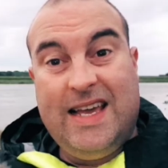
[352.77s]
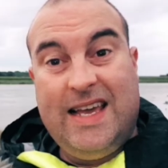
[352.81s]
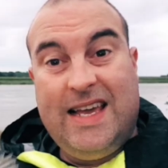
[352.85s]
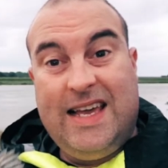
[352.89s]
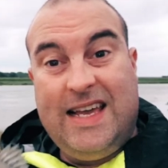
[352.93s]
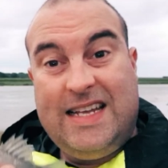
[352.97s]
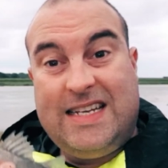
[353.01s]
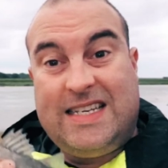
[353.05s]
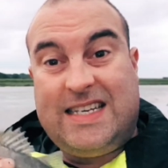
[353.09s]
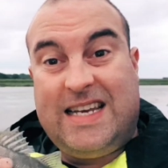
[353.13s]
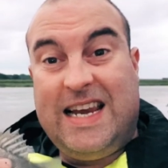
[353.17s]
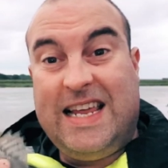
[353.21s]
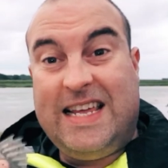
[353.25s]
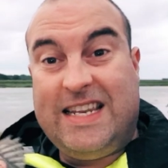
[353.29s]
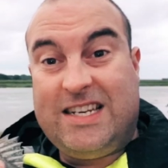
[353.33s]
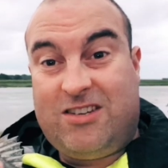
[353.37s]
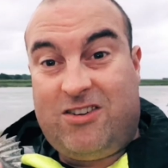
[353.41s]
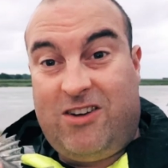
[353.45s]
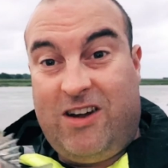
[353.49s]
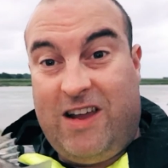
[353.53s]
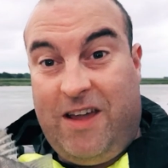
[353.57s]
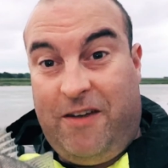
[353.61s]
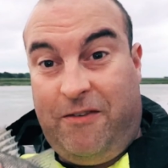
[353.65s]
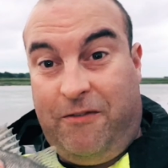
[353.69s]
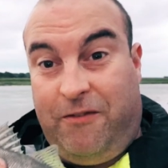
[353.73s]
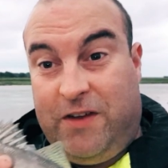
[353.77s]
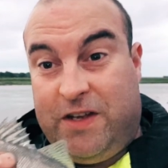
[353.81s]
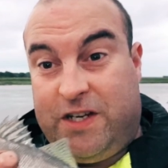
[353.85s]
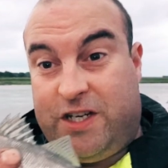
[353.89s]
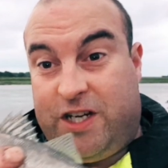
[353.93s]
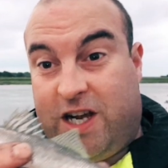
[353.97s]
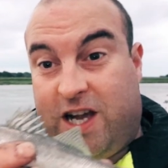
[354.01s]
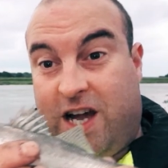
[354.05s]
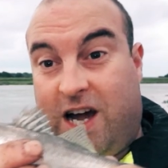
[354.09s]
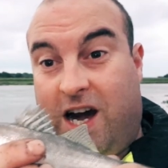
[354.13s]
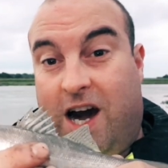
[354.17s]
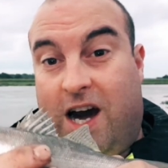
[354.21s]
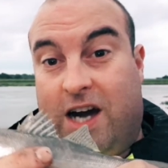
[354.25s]
It's literally a
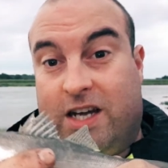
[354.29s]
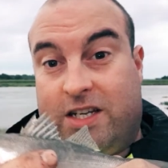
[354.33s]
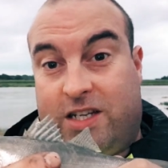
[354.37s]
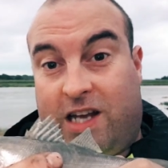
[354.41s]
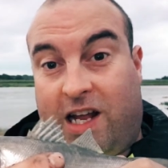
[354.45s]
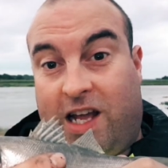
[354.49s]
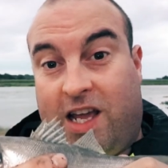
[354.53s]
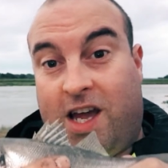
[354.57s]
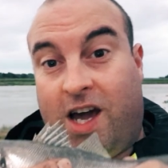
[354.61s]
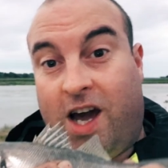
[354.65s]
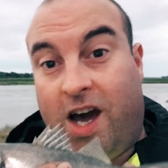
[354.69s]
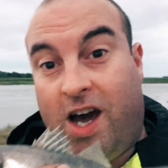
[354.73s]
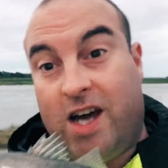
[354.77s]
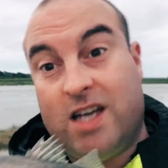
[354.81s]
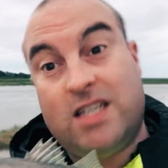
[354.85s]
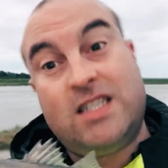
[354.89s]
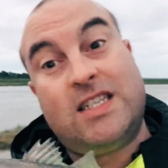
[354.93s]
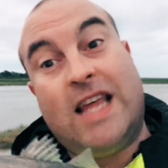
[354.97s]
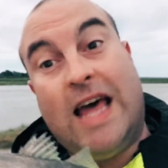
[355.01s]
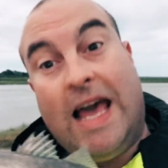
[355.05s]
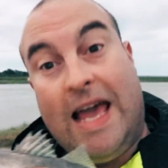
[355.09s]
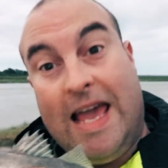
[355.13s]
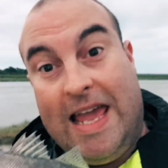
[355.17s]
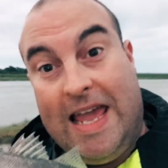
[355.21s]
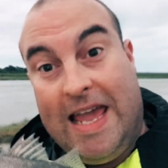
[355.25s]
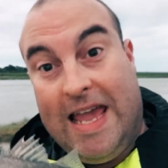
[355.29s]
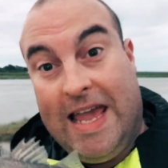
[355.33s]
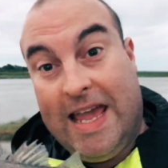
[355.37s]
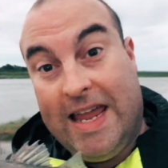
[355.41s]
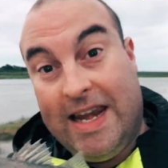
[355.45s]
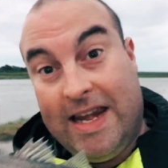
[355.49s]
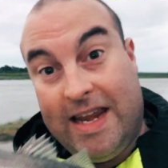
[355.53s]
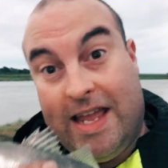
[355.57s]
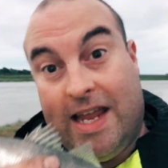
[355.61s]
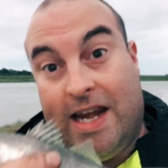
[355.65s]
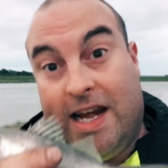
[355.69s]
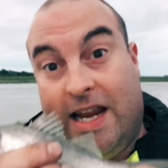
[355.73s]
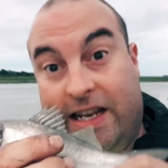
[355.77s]
fisher cast. I cast that
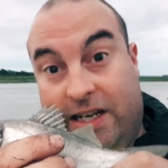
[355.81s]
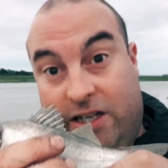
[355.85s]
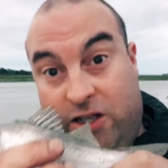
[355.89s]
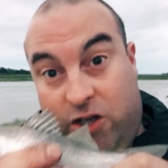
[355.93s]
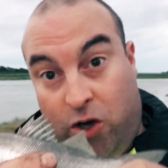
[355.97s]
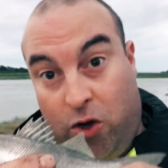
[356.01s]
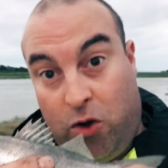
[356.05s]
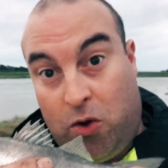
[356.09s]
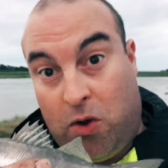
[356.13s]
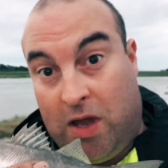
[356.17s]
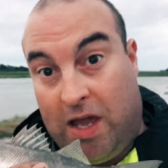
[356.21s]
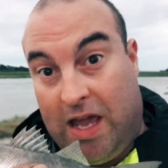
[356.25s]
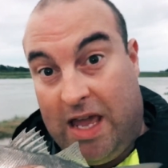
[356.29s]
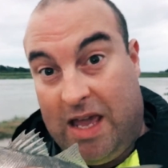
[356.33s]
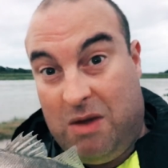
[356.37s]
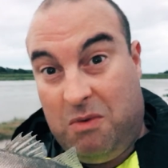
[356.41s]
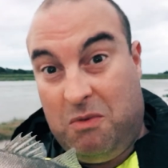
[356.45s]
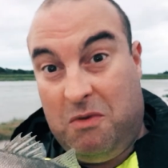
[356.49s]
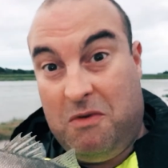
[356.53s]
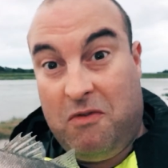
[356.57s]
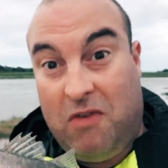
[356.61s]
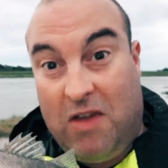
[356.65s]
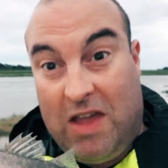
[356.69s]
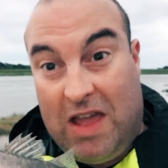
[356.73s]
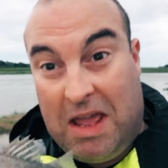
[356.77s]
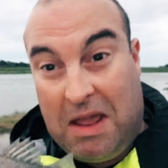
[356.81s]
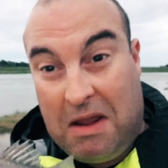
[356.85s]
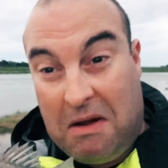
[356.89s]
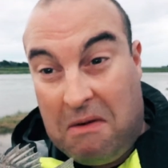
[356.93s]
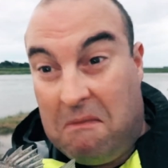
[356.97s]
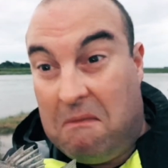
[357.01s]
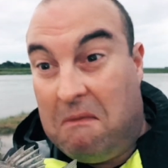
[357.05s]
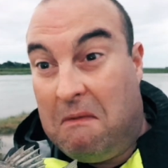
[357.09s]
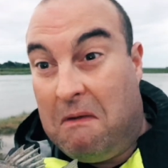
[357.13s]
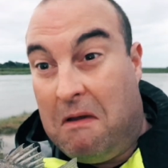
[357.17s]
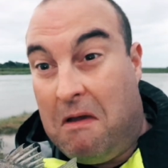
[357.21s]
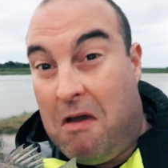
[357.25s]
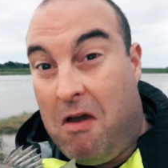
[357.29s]
in and it took it
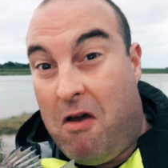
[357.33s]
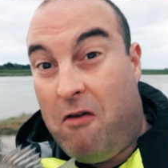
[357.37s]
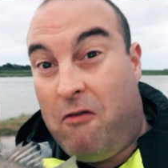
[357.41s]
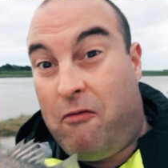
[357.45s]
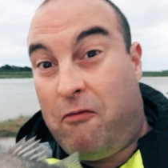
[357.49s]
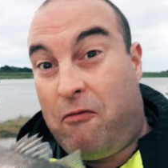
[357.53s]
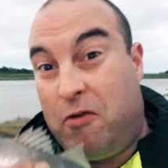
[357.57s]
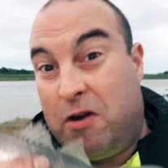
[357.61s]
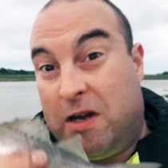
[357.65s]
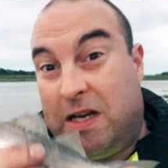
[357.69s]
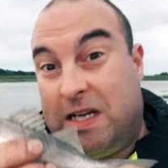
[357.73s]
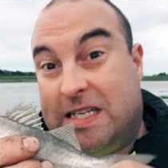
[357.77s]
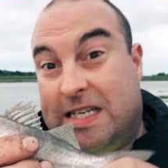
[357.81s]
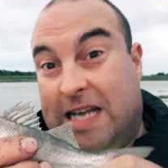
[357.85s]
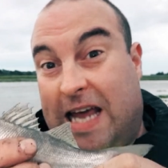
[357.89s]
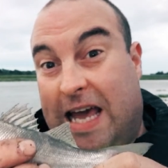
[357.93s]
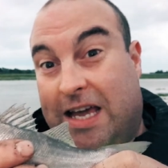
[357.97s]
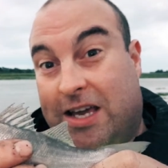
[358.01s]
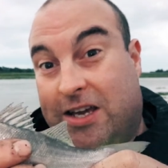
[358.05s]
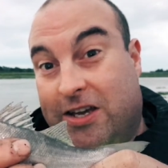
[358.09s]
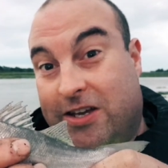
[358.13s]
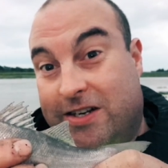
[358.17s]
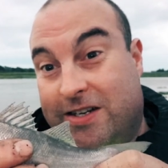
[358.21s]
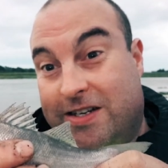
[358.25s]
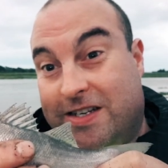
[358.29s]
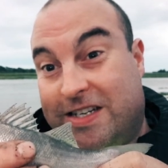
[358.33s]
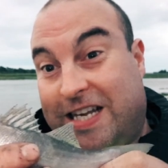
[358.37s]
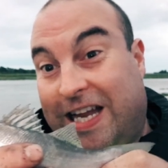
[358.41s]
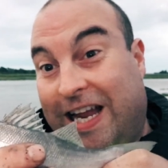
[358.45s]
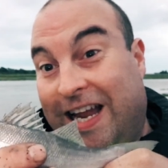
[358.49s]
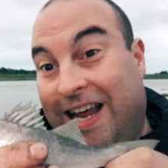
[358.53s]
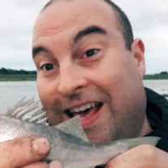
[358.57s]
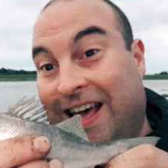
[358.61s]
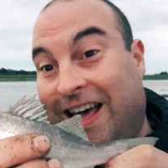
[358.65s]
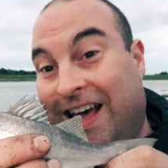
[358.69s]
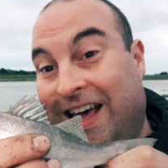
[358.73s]
within 3 seconds.